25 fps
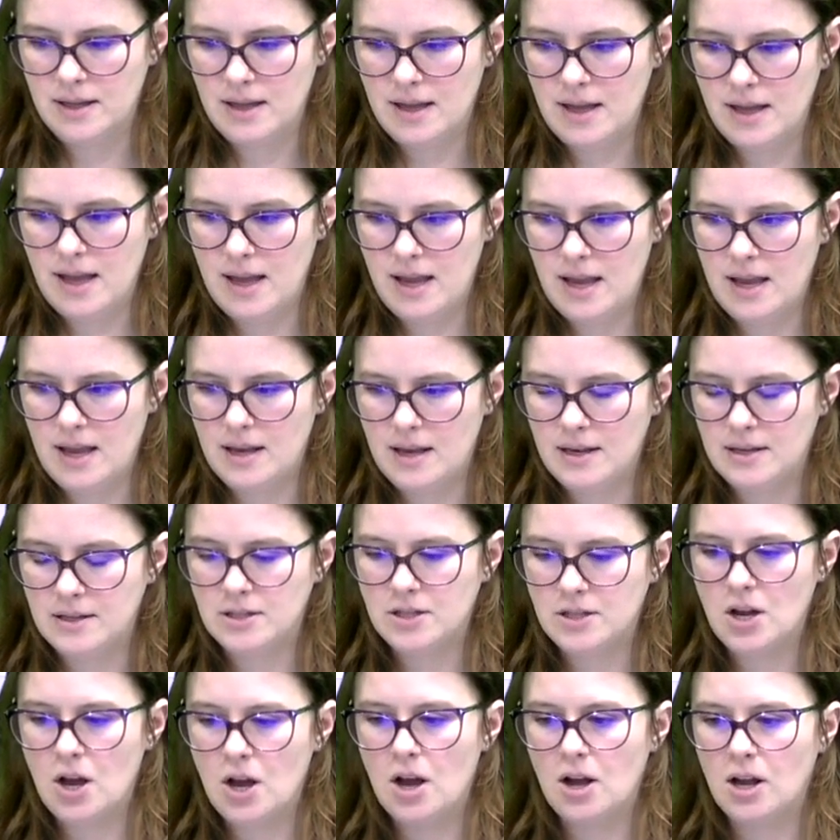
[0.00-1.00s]
and
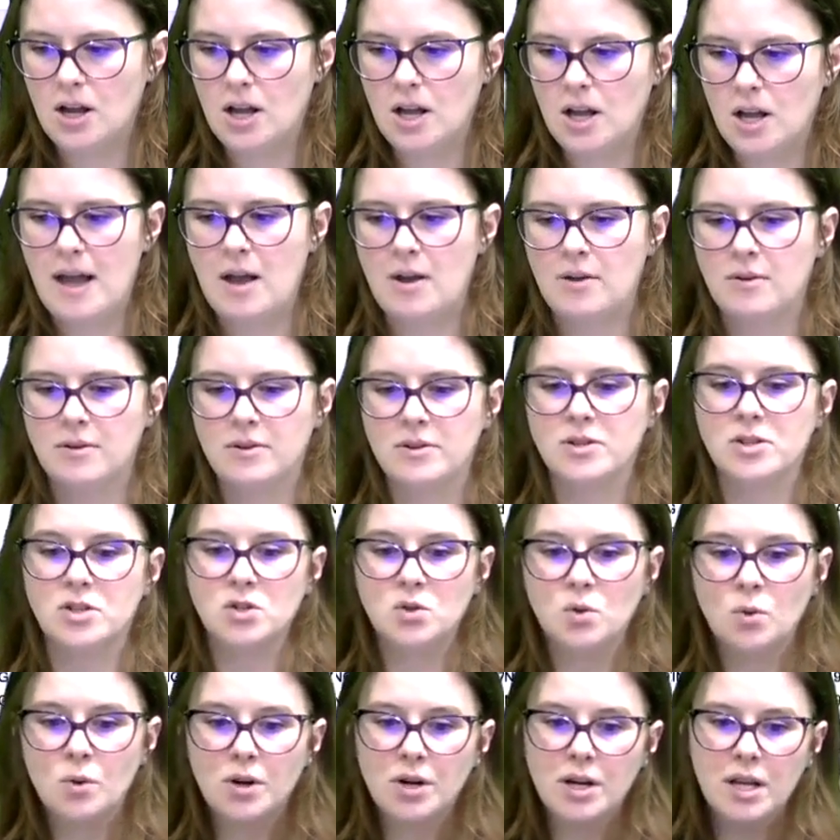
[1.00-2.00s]
talk about
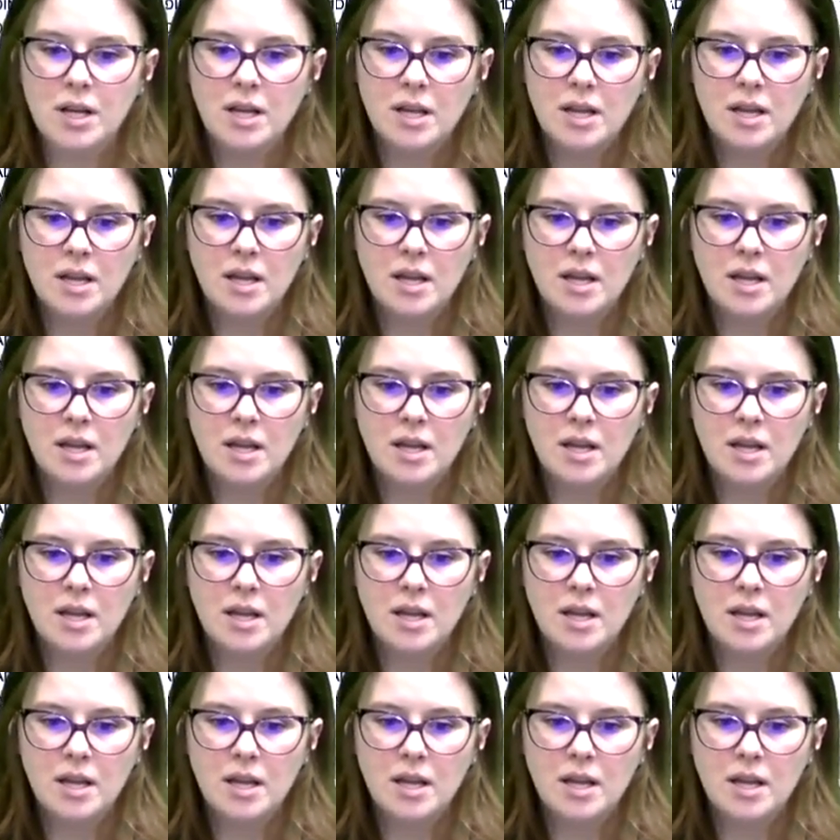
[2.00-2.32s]
sorting